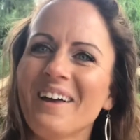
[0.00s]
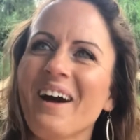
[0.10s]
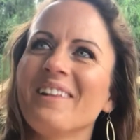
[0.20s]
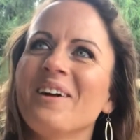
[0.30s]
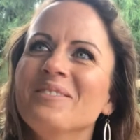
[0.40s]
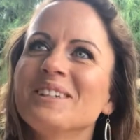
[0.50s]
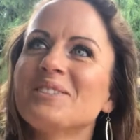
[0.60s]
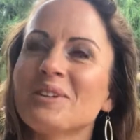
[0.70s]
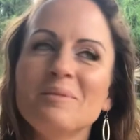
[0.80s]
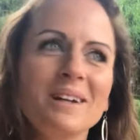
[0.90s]
I love
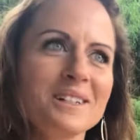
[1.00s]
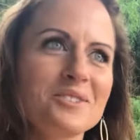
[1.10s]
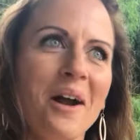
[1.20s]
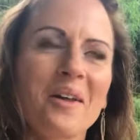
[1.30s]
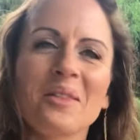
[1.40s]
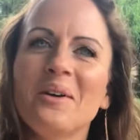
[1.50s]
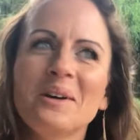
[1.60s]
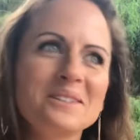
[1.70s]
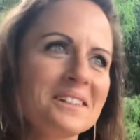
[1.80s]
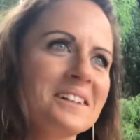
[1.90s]
extreme. I did
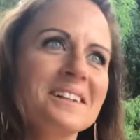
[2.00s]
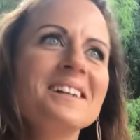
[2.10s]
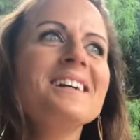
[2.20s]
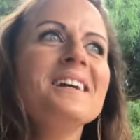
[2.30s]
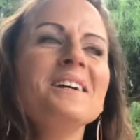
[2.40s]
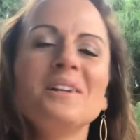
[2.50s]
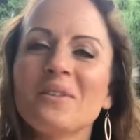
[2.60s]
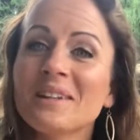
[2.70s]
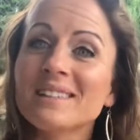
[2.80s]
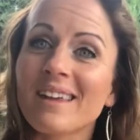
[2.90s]
triathlons. I did,
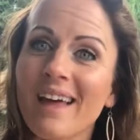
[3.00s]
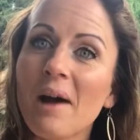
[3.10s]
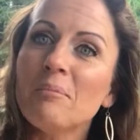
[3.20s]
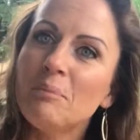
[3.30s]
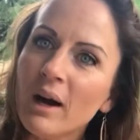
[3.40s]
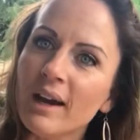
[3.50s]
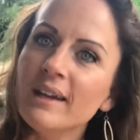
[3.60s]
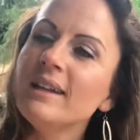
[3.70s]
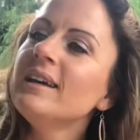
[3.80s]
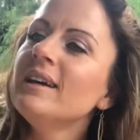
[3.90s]
things like that.
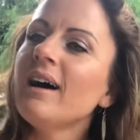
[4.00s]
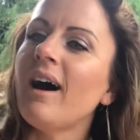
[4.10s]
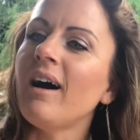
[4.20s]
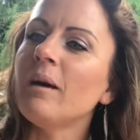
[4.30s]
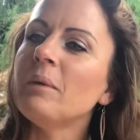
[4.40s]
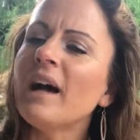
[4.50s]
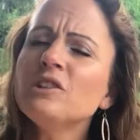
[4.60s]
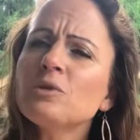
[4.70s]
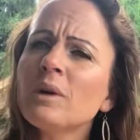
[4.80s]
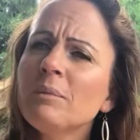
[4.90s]
But I
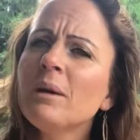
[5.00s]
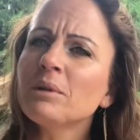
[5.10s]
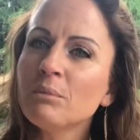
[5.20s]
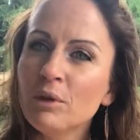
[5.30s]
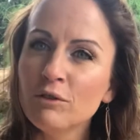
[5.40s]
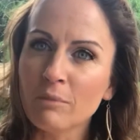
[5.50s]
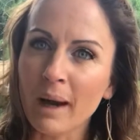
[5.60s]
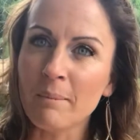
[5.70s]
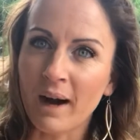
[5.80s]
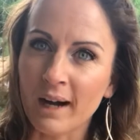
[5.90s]
just want to be able to move
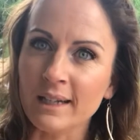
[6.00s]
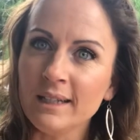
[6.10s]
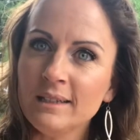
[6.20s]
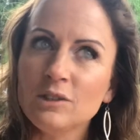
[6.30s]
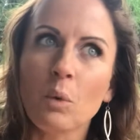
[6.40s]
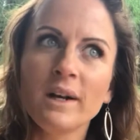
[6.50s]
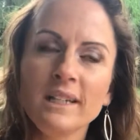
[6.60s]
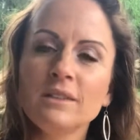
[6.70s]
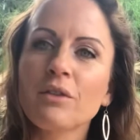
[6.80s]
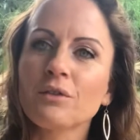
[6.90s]
my body
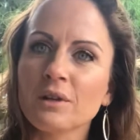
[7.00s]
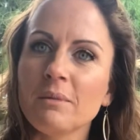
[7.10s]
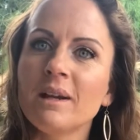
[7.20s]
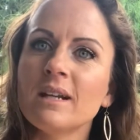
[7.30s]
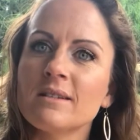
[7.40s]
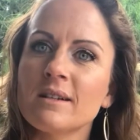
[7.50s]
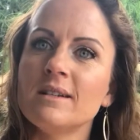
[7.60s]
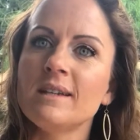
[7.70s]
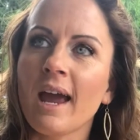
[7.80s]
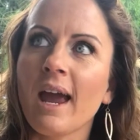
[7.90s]
20 to 30 minutes a
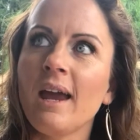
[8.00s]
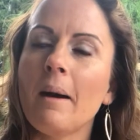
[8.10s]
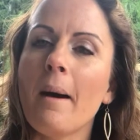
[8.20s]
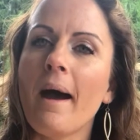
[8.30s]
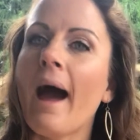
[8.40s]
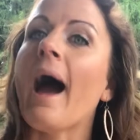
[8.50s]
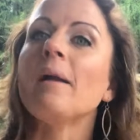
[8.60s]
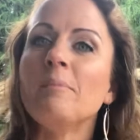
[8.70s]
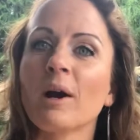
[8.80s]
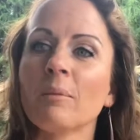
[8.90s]
day at
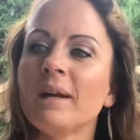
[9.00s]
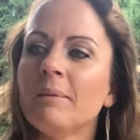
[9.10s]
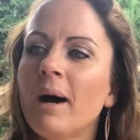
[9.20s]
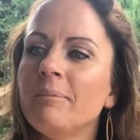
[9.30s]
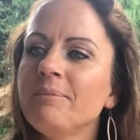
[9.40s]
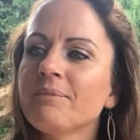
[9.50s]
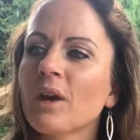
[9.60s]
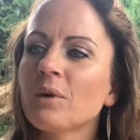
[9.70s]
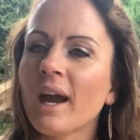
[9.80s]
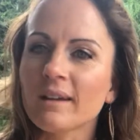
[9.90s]
bare minimum.
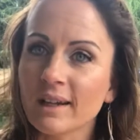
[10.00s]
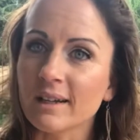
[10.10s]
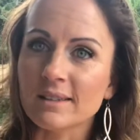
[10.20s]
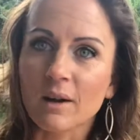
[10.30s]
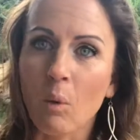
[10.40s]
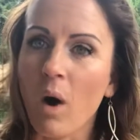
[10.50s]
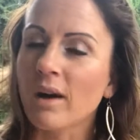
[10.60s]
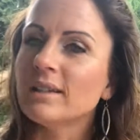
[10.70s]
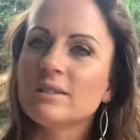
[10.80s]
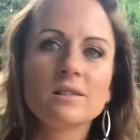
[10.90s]
Okay. And like I said, a walk
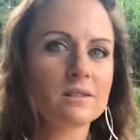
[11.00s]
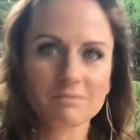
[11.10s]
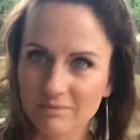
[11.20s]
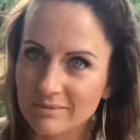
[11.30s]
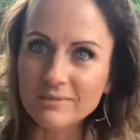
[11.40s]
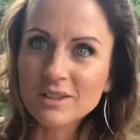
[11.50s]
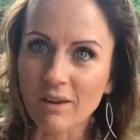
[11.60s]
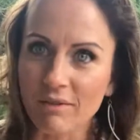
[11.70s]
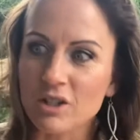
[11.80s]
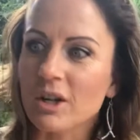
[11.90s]
is
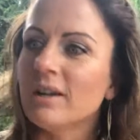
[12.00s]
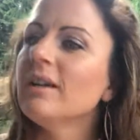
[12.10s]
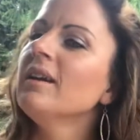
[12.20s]
sufficient.